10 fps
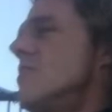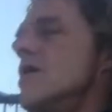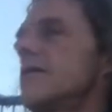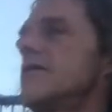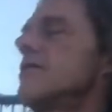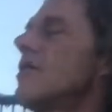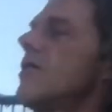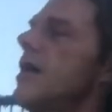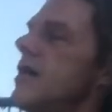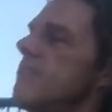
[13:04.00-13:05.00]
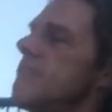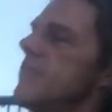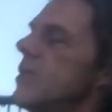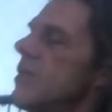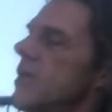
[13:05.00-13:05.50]
But no, I
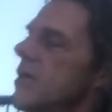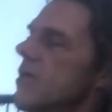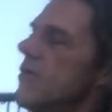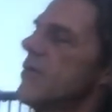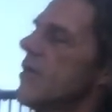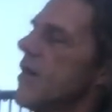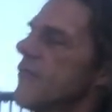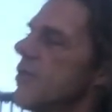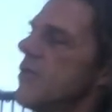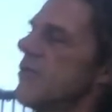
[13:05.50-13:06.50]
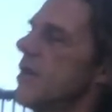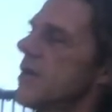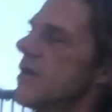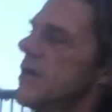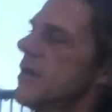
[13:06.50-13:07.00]
have
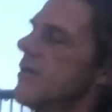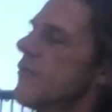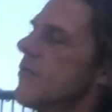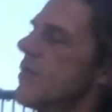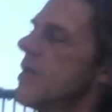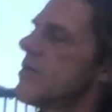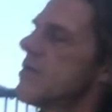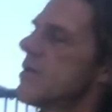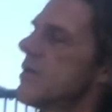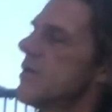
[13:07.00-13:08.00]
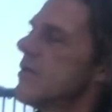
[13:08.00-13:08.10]
any information.